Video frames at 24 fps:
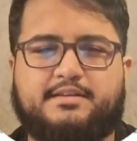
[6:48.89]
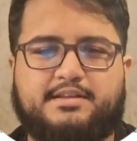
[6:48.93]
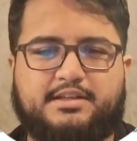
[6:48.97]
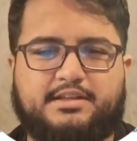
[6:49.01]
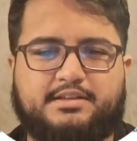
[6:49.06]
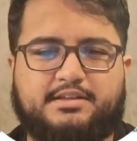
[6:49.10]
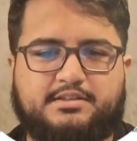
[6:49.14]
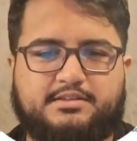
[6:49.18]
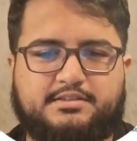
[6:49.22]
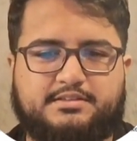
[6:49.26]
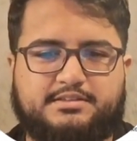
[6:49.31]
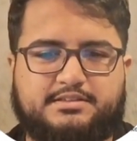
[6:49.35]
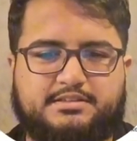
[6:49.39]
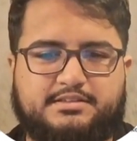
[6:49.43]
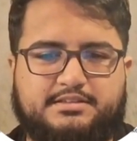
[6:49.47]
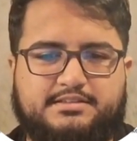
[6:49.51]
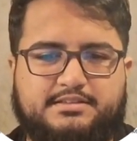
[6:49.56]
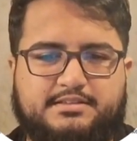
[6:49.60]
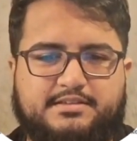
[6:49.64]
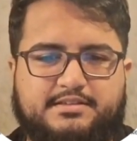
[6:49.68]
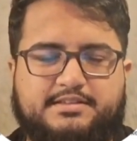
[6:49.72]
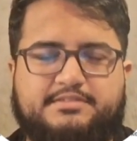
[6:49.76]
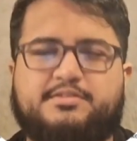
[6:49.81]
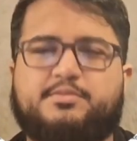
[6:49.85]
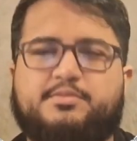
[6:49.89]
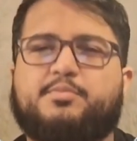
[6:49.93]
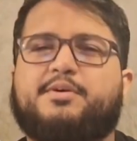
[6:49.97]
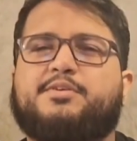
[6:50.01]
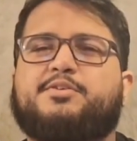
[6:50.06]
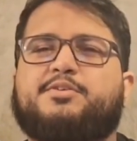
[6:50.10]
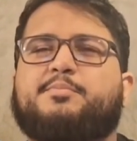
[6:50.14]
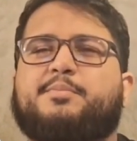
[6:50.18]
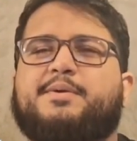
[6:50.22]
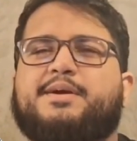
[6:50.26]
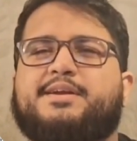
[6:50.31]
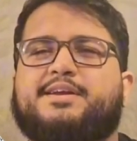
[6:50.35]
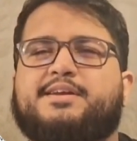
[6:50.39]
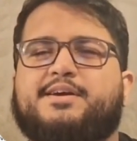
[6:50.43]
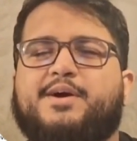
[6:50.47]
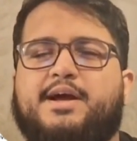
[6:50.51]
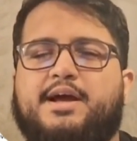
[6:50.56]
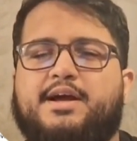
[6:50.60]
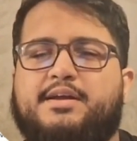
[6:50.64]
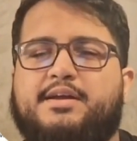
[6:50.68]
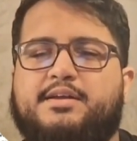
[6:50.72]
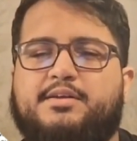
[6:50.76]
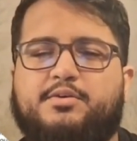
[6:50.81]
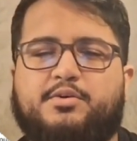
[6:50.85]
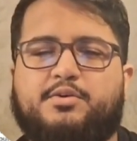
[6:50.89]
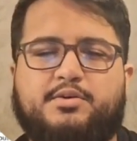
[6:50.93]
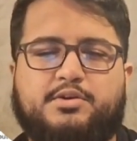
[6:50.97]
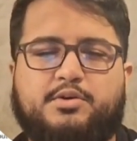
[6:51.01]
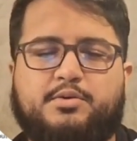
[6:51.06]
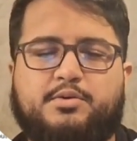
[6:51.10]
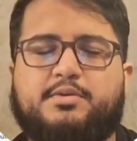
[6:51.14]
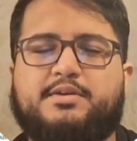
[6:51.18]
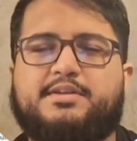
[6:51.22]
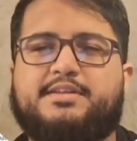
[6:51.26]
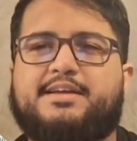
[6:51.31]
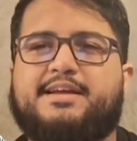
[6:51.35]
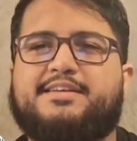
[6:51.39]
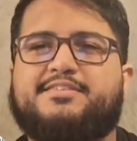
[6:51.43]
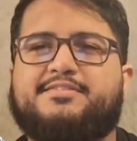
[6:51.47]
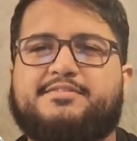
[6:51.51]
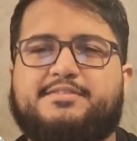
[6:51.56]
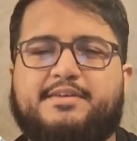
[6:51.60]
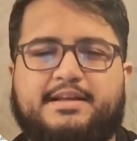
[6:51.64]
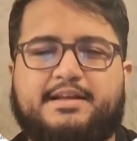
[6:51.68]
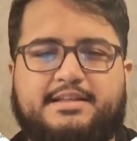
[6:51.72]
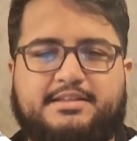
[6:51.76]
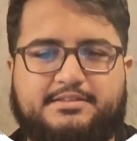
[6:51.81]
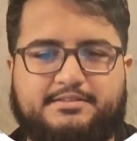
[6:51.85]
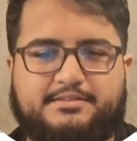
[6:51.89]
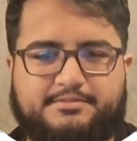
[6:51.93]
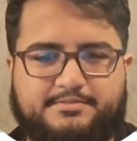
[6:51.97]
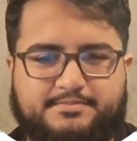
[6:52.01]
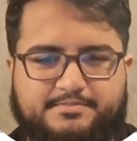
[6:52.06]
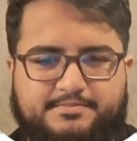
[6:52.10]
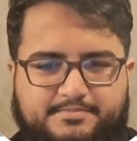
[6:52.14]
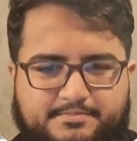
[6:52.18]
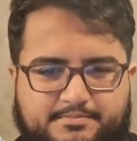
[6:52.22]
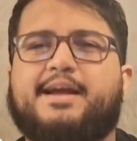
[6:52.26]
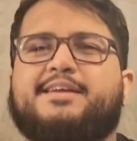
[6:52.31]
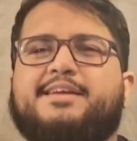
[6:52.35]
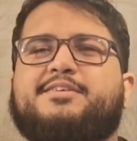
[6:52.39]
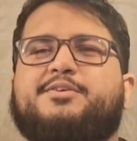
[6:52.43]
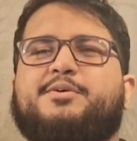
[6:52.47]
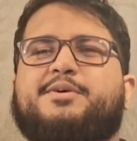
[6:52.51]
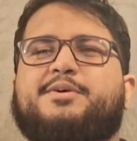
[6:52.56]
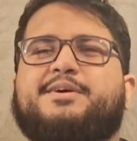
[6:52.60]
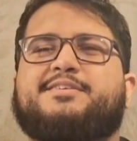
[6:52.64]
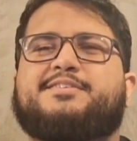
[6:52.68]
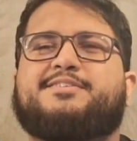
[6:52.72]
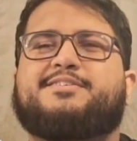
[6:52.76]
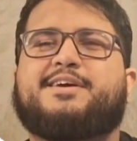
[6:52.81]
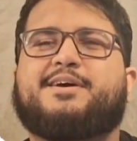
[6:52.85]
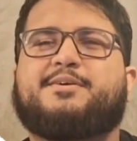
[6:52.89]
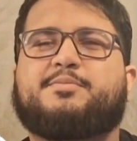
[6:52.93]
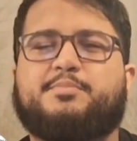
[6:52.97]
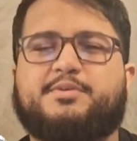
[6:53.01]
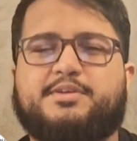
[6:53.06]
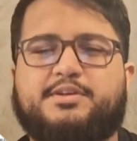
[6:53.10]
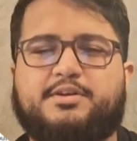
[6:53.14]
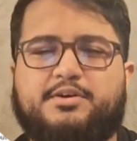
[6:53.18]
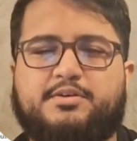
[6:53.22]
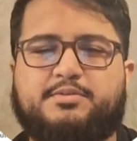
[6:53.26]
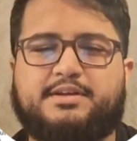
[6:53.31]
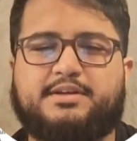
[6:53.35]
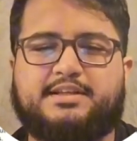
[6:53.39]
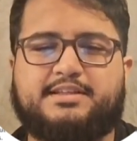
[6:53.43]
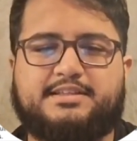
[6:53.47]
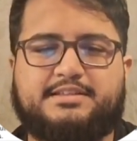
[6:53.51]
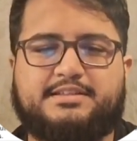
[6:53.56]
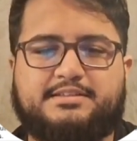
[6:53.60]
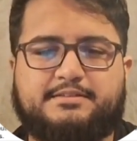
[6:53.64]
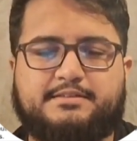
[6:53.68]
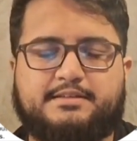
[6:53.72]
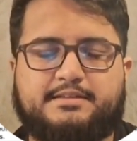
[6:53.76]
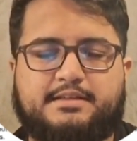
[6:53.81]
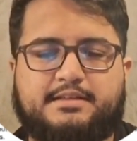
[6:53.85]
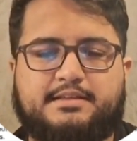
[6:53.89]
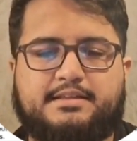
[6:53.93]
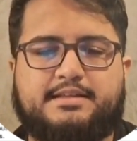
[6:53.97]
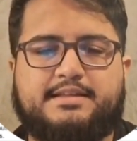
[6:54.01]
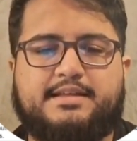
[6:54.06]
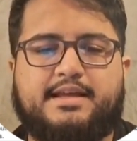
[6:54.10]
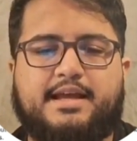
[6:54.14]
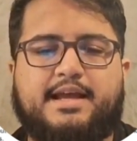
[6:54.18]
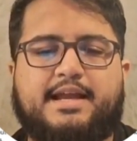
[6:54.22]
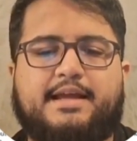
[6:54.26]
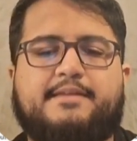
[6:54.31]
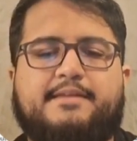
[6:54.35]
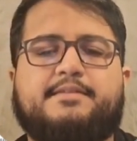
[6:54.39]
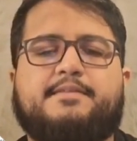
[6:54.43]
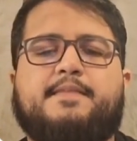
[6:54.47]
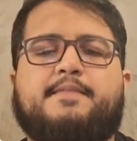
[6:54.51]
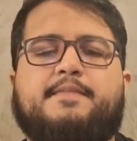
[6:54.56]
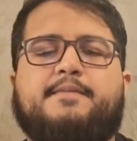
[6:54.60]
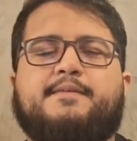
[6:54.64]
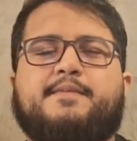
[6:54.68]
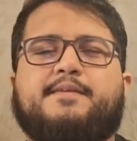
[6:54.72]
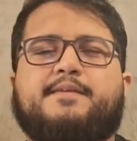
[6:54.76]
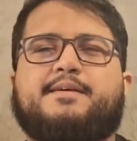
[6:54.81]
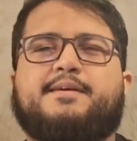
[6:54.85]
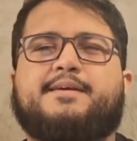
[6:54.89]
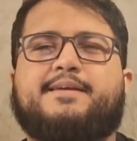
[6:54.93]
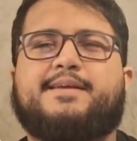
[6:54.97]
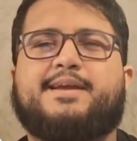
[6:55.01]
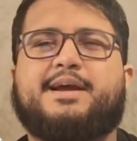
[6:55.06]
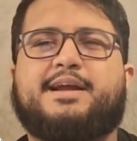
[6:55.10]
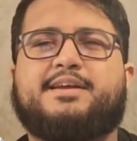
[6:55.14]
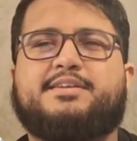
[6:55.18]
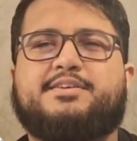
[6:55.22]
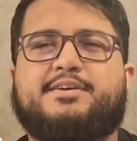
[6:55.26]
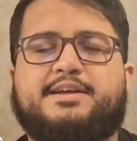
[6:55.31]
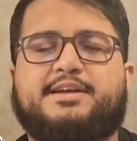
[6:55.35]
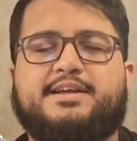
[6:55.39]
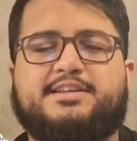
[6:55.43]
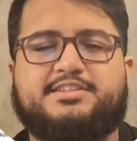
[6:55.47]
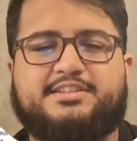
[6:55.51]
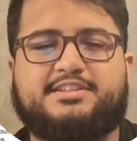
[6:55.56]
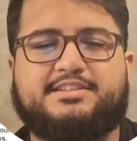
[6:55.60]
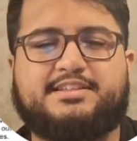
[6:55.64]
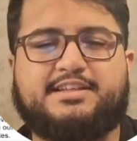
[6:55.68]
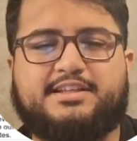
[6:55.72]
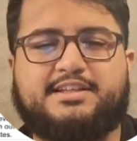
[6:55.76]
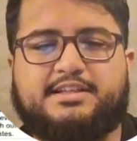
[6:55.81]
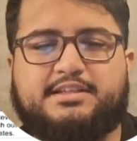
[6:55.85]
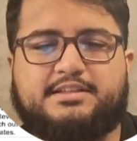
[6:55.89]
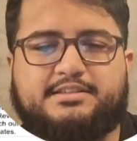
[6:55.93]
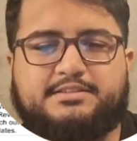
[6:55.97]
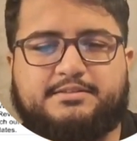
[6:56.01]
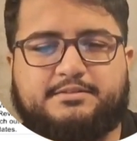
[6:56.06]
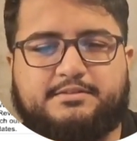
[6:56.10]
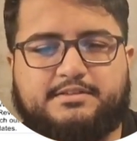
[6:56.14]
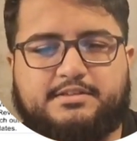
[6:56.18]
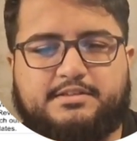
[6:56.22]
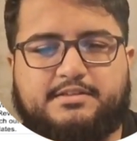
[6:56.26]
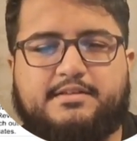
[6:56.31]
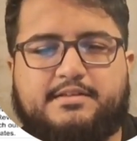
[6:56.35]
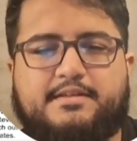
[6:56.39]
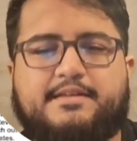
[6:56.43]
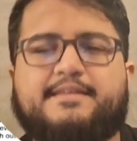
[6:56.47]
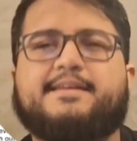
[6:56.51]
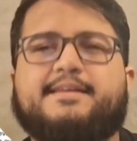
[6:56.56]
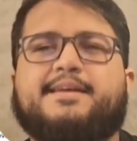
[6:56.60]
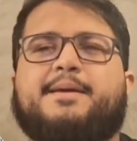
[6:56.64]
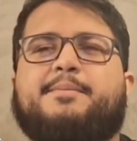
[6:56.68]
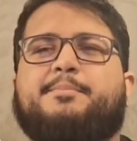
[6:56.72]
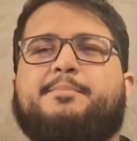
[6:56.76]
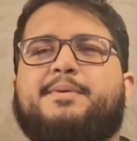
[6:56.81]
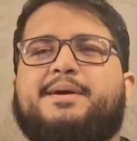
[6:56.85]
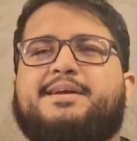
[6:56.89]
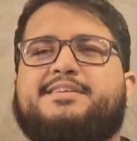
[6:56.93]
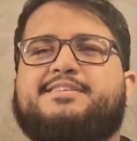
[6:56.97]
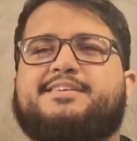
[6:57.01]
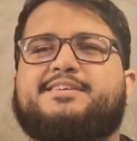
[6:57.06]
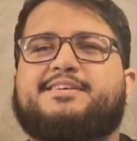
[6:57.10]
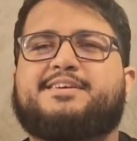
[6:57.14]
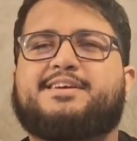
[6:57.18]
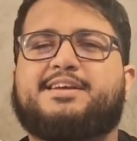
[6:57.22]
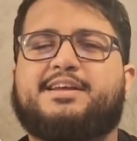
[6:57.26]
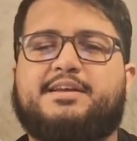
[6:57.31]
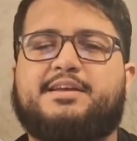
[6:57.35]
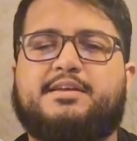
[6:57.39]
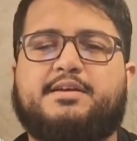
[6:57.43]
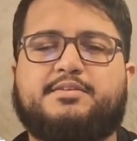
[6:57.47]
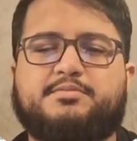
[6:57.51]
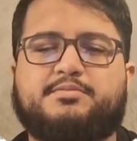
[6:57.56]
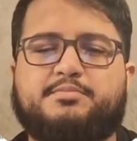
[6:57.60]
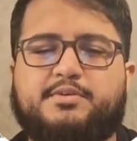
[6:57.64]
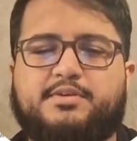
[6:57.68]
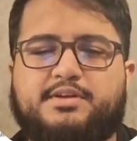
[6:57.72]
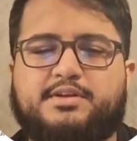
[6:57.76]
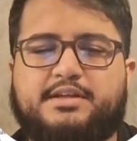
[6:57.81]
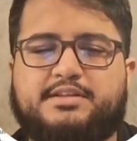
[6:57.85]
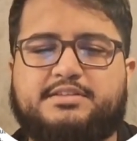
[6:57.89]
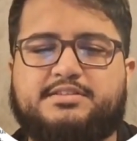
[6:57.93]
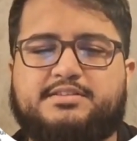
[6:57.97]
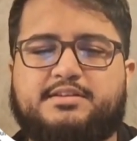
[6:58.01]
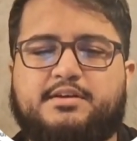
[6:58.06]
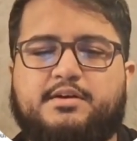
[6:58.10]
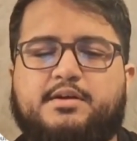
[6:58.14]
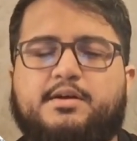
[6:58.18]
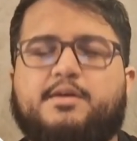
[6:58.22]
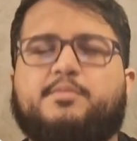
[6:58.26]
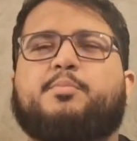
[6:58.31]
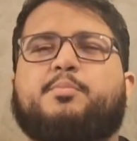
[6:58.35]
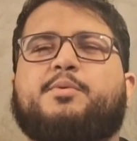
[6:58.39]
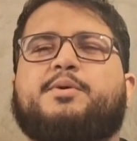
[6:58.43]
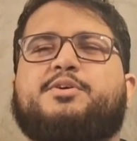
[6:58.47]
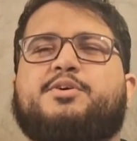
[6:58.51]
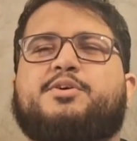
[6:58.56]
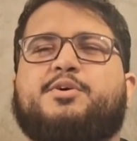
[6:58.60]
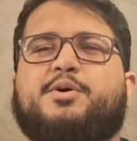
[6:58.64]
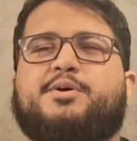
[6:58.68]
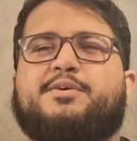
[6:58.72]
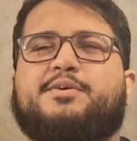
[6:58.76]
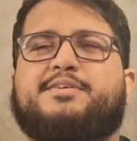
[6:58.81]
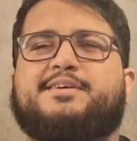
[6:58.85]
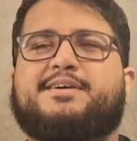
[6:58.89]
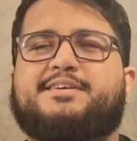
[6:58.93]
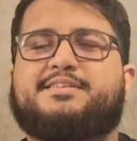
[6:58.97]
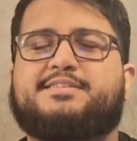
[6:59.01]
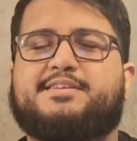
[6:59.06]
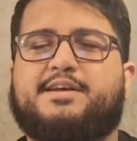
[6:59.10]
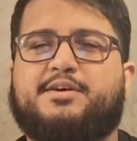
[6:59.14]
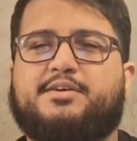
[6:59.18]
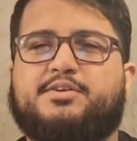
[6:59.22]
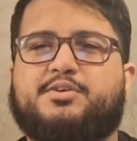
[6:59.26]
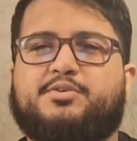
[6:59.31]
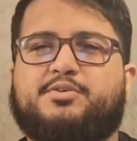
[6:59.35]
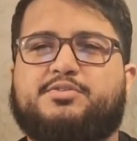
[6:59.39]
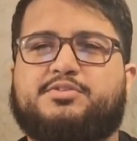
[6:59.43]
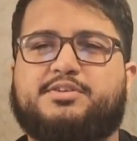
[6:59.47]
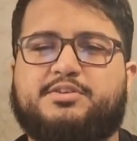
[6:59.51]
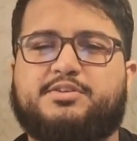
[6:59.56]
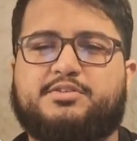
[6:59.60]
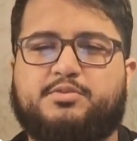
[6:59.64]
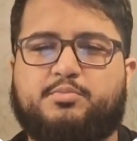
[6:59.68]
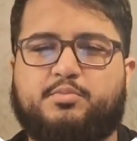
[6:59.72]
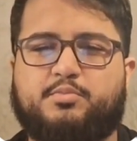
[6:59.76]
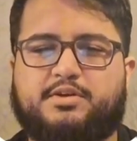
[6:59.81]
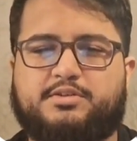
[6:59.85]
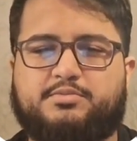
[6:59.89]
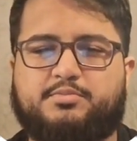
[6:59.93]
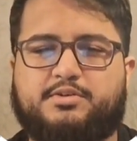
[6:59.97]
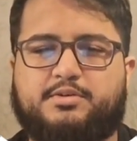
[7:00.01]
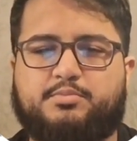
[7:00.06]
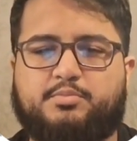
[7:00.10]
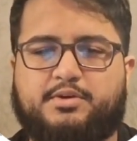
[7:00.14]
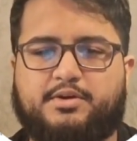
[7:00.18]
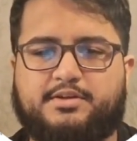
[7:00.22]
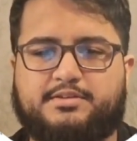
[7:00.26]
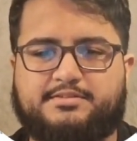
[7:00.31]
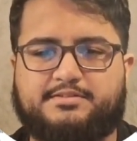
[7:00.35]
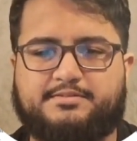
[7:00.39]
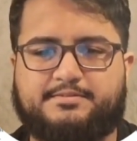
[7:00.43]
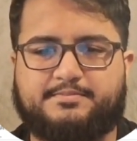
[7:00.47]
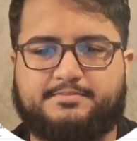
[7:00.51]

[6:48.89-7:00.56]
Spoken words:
Here, if you want to make it higher or lower, that's fine. As you can see, we already have calculation here that makes it clearer for us which contents are closer to what we want.